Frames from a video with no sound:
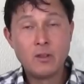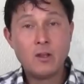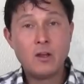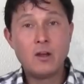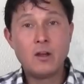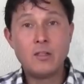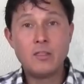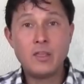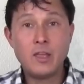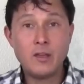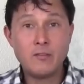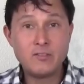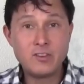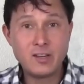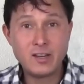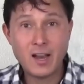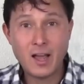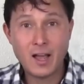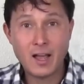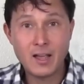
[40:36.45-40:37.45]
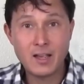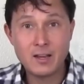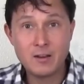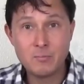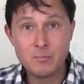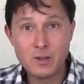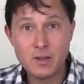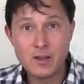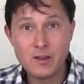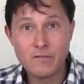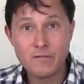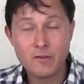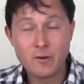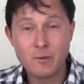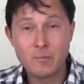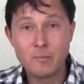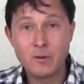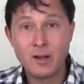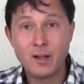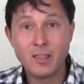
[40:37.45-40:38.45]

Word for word: They have denied me from